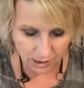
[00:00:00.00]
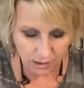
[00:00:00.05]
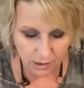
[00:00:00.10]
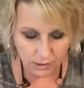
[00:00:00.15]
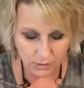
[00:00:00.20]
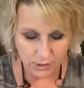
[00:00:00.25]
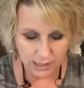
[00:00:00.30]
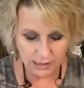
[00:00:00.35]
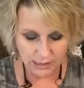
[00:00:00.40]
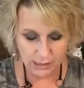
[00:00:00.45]

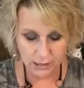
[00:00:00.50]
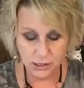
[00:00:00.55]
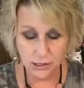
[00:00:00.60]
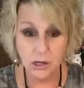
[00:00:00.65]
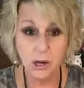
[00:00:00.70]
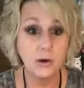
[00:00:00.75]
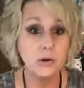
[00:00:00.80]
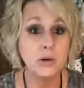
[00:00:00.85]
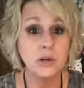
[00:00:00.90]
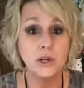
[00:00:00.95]
Oh, that's
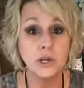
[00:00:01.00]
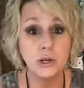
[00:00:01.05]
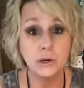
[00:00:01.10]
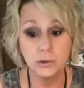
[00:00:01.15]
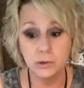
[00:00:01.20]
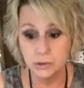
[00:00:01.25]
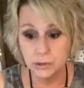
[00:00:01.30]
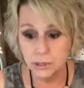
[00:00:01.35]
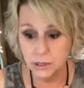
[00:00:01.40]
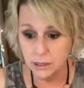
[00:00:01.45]
so
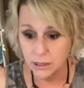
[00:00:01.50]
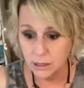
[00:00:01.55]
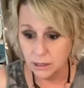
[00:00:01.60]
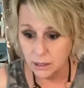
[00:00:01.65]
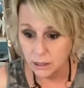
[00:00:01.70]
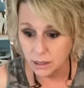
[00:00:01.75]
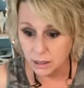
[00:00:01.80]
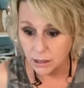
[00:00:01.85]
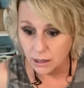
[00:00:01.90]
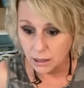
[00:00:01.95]
cute.
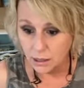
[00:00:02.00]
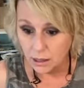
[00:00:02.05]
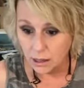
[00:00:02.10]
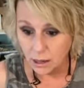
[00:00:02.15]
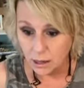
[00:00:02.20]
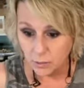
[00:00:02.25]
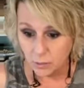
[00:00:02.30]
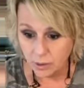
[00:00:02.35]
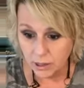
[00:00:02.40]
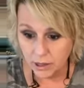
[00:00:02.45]

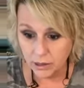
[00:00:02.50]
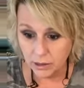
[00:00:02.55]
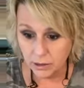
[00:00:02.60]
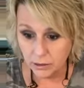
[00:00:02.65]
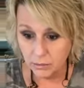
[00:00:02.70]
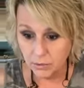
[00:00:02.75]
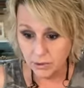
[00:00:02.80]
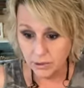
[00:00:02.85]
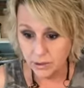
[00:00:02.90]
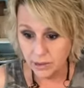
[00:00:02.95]
Are we
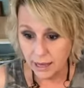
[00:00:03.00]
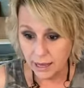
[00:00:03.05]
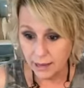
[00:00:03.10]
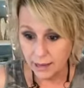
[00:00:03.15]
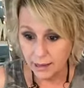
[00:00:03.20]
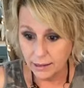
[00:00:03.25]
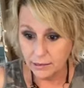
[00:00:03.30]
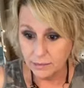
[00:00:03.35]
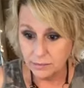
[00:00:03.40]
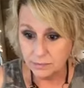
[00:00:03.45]
good with
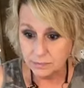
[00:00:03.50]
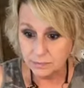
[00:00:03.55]
that?